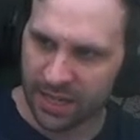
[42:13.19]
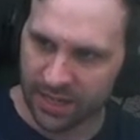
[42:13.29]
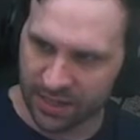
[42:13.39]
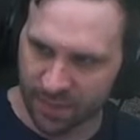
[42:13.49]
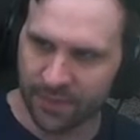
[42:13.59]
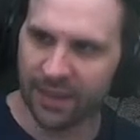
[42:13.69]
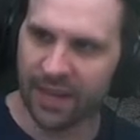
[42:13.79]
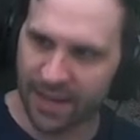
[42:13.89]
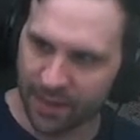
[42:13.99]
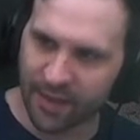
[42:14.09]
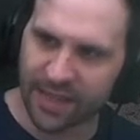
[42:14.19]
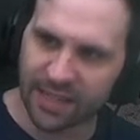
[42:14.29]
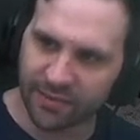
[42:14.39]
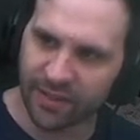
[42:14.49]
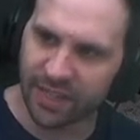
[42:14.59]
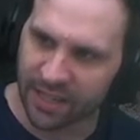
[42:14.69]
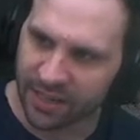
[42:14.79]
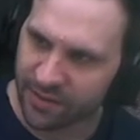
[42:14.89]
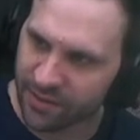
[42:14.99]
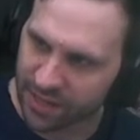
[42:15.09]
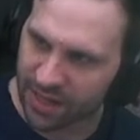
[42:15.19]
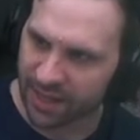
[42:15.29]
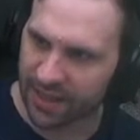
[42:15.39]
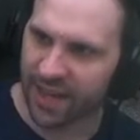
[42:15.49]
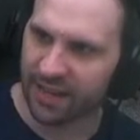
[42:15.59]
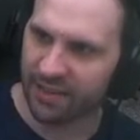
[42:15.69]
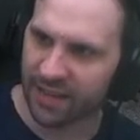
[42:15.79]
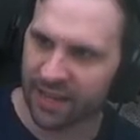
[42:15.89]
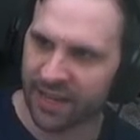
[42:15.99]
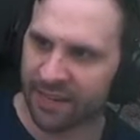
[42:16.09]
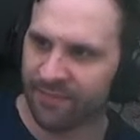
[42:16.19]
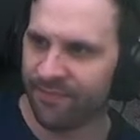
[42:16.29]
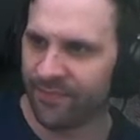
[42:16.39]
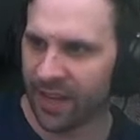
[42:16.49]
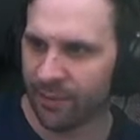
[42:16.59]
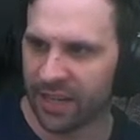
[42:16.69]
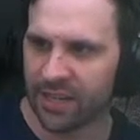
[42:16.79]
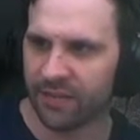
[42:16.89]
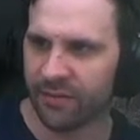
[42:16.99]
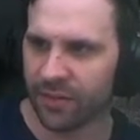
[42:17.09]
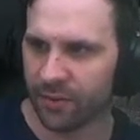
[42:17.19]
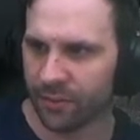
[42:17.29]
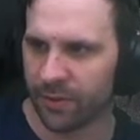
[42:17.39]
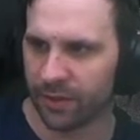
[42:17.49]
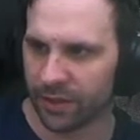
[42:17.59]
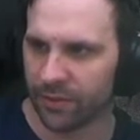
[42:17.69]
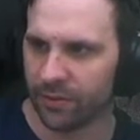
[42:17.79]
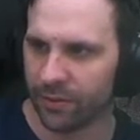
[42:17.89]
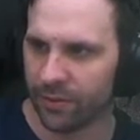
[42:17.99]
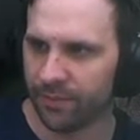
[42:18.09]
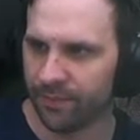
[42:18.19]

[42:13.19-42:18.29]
Something like MADV, just like that. Yeah, MADV would be really cool.